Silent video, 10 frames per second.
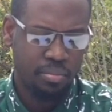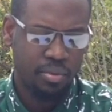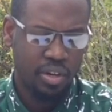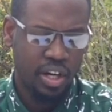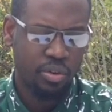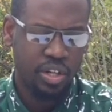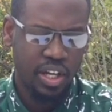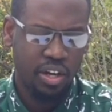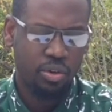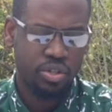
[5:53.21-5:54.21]
Raila
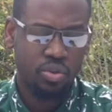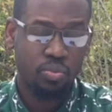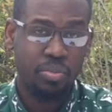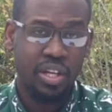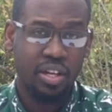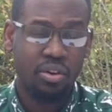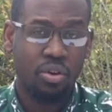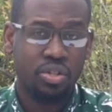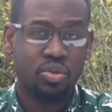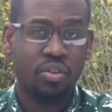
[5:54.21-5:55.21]
Odinga
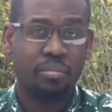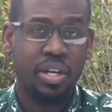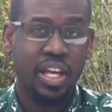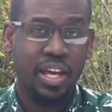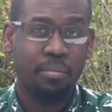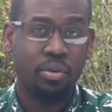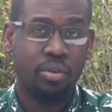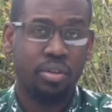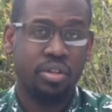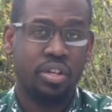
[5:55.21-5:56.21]
ought to have been able
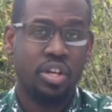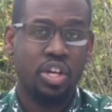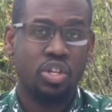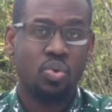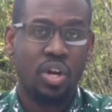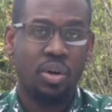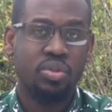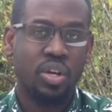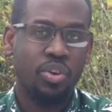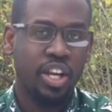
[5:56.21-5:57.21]
to
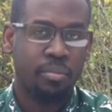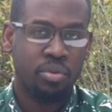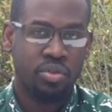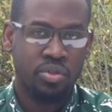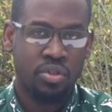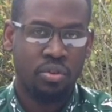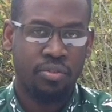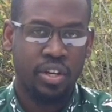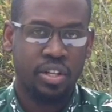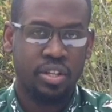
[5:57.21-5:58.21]
counter William Ruto's offer.